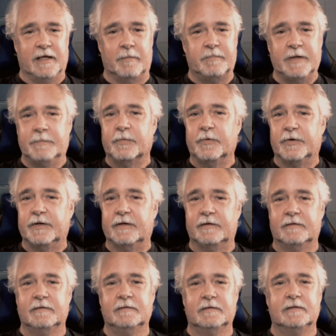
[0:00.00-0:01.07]
get people
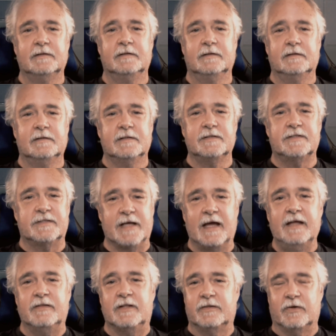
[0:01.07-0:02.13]
to
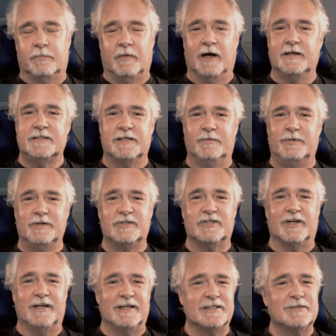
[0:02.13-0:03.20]
say that their minds have been
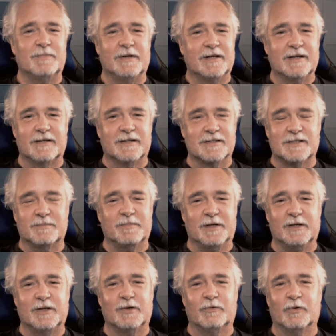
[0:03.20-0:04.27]
changed, but that doesn't
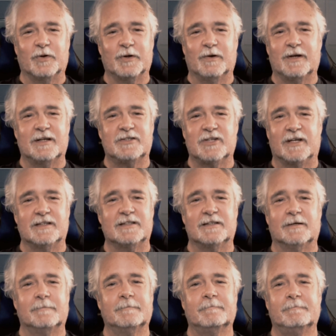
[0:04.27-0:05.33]
mean you're really going to change
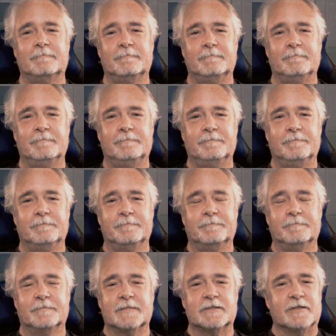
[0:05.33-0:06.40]
them.
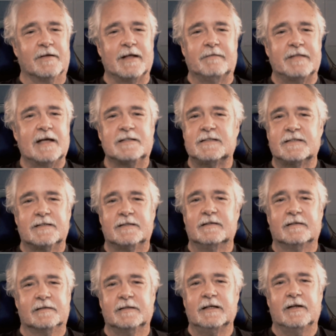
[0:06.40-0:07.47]
So
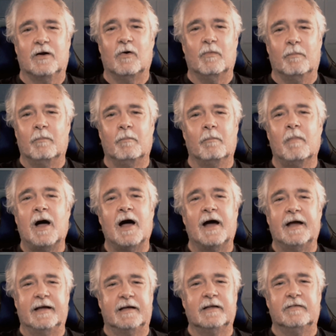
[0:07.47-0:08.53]
that's, you know,
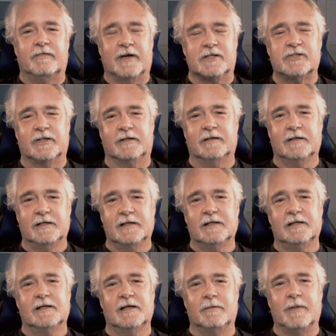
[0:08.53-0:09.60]
my confession
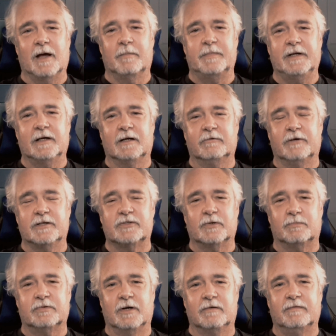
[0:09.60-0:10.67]
about being a
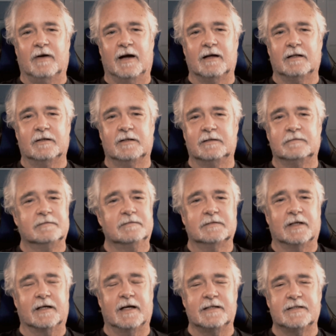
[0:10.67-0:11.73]
racial profiler. And
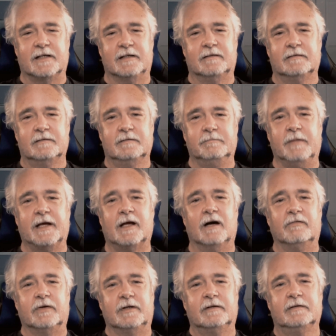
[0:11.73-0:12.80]
like I said, make
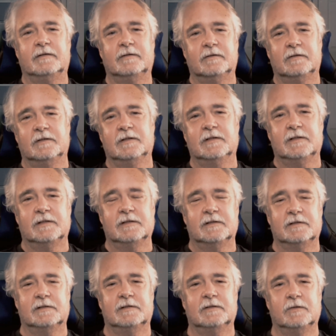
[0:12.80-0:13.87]
of it
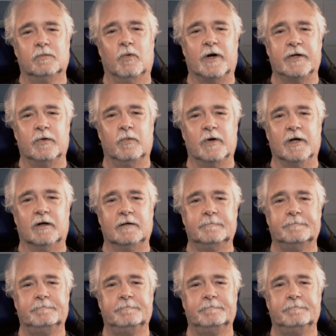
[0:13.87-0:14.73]
what you will.